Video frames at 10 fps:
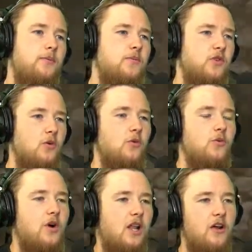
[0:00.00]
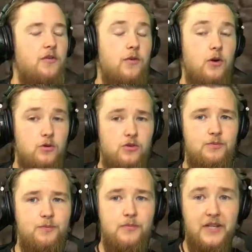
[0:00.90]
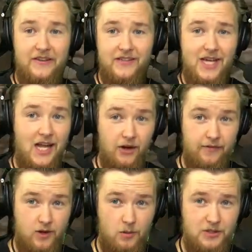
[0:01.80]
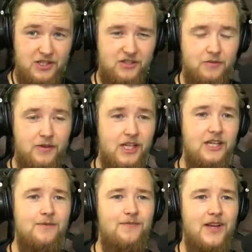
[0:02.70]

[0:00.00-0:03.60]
So a lot of rogues means a lot of competition for gear.